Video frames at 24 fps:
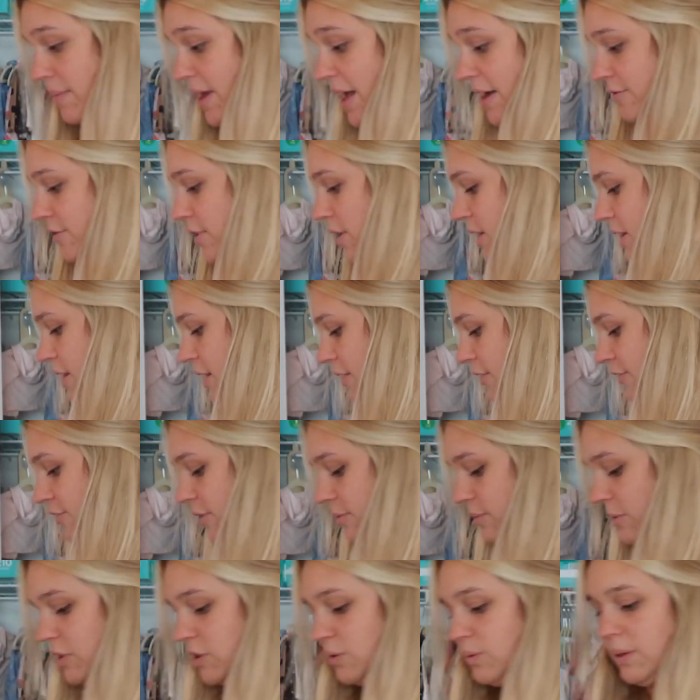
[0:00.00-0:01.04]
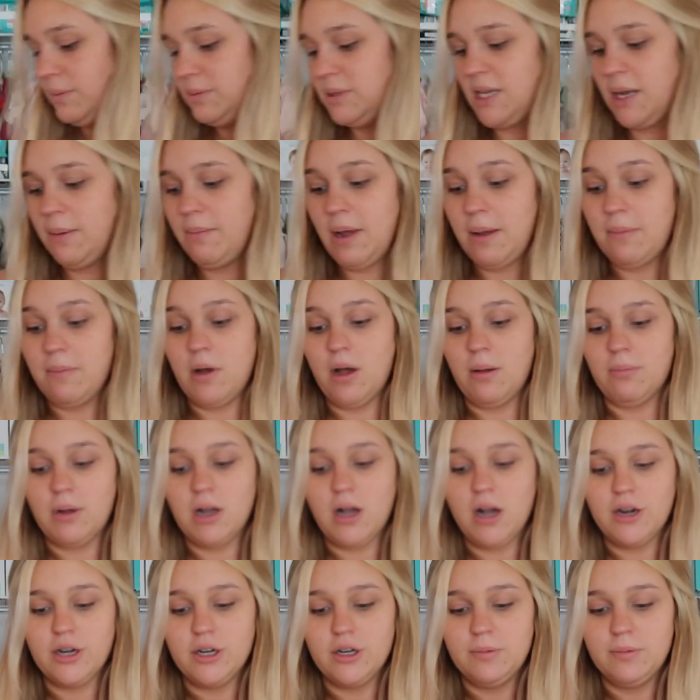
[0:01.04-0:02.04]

everything from this website my mom got